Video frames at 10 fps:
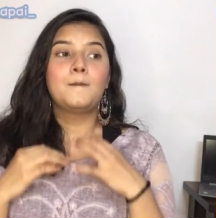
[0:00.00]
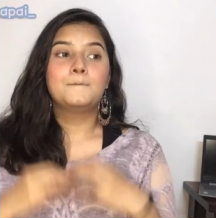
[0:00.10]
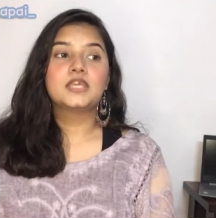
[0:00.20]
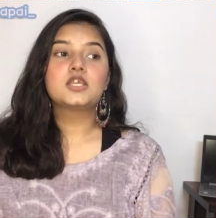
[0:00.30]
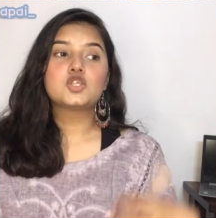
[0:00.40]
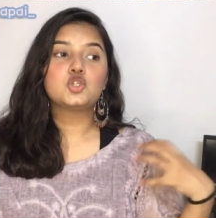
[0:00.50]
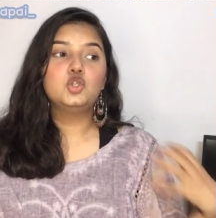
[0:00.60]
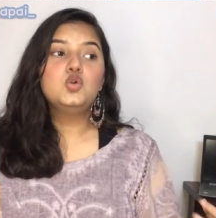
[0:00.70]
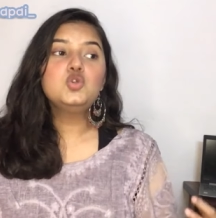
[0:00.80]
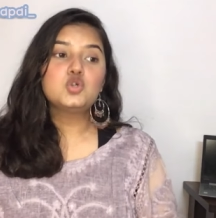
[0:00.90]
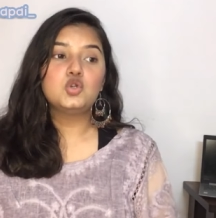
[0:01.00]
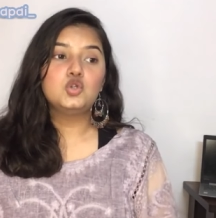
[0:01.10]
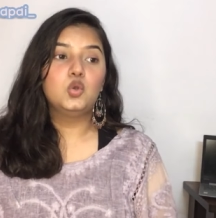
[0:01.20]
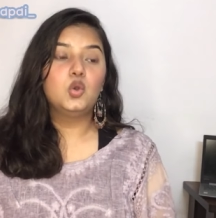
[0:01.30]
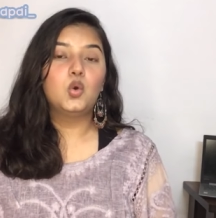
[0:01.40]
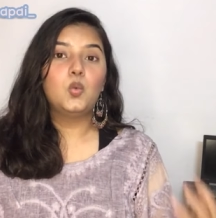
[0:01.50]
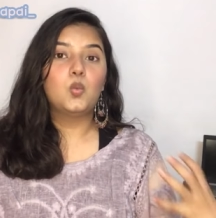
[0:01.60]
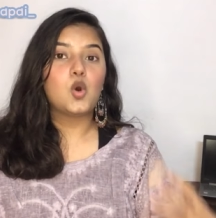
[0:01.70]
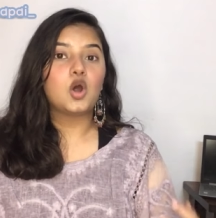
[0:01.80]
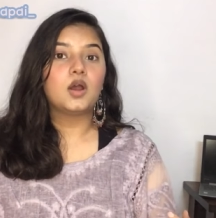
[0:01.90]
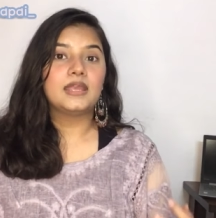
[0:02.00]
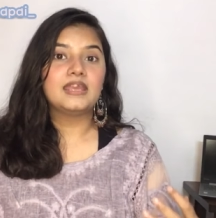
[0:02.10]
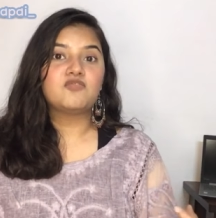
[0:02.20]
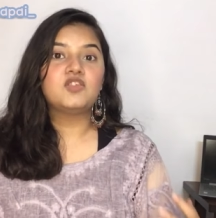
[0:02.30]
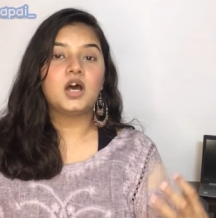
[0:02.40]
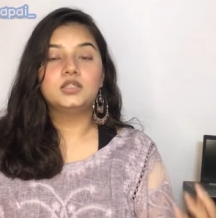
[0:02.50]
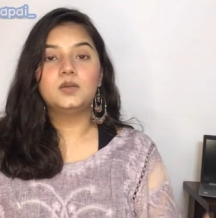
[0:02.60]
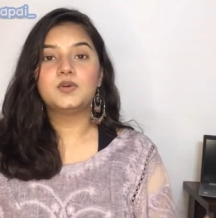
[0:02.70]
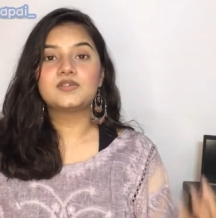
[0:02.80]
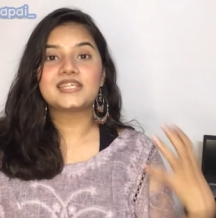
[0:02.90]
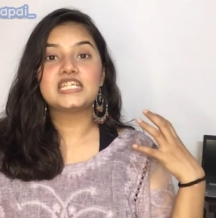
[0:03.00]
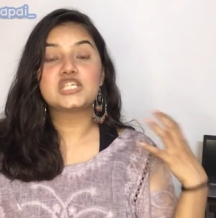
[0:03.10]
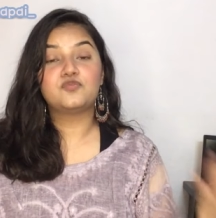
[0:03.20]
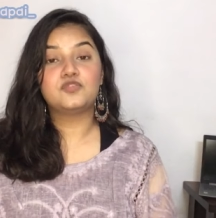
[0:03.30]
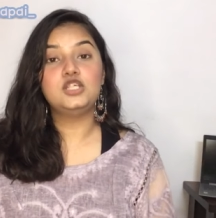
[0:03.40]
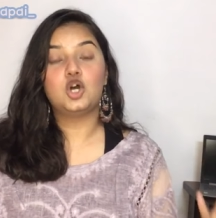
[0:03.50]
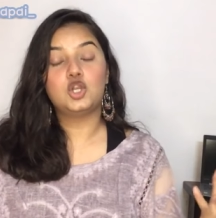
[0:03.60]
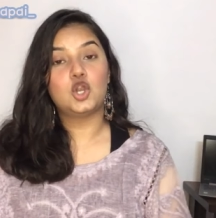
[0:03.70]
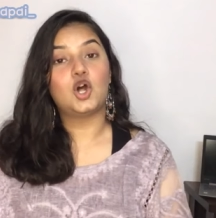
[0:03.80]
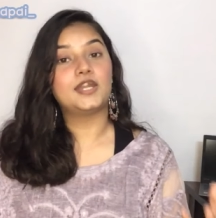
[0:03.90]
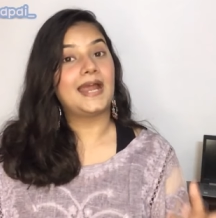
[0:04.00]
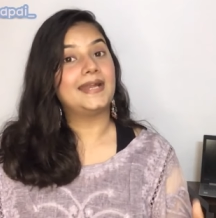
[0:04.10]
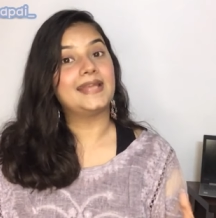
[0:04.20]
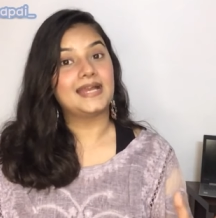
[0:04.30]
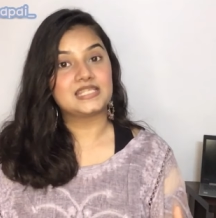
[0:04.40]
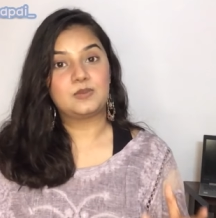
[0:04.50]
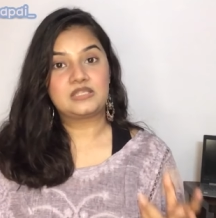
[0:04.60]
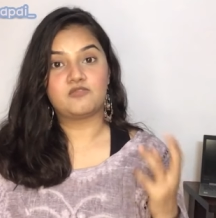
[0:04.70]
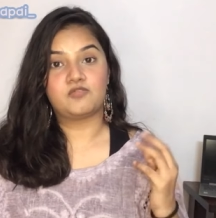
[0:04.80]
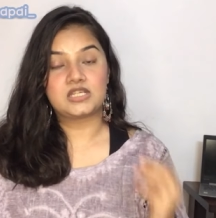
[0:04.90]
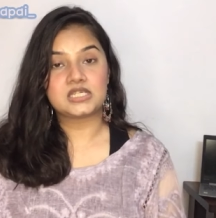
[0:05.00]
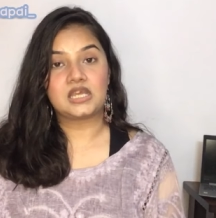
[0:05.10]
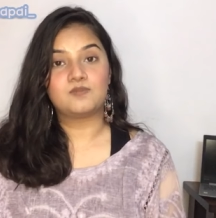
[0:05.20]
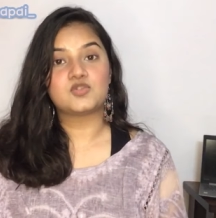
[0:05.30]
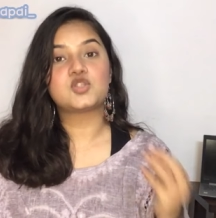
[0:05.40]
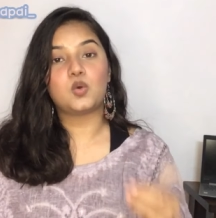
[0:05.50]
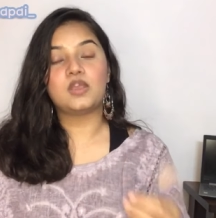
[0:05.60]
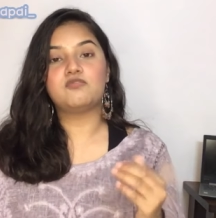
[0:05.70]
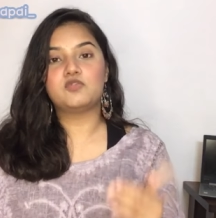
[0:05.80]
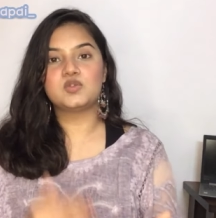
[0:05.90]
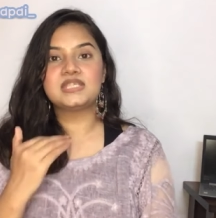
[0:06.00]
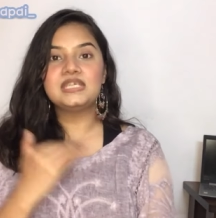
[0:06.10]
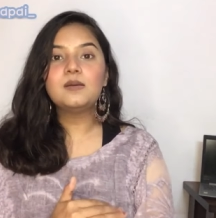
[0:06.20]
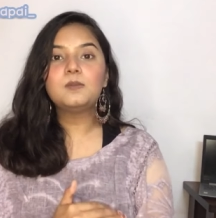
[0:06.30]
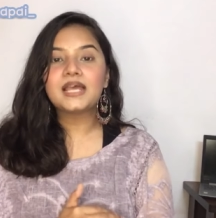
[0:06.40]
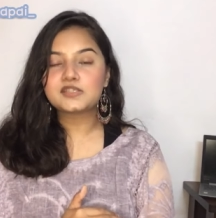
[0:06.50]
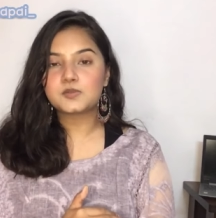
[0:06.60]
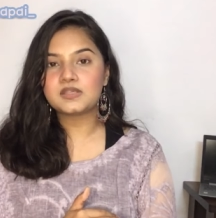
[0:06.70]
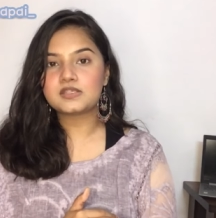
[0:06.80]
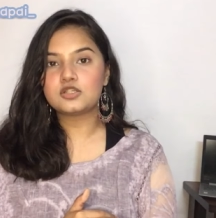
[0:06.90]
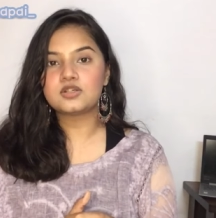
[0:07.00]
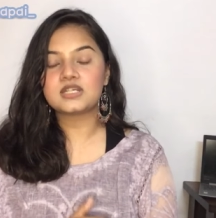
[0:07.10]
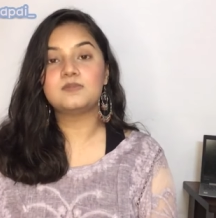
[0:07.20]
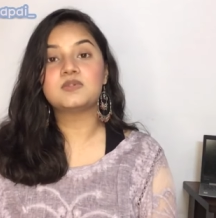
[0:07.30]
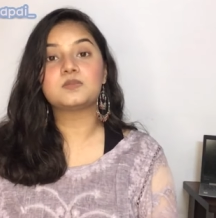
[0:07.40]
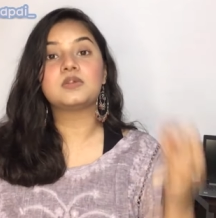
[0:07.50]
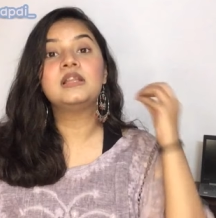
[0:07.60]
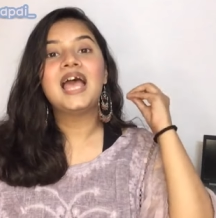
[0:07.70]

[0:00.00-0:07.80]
because you don't know what if the other person is free or not at that specific time so if you see a blank space in your timetable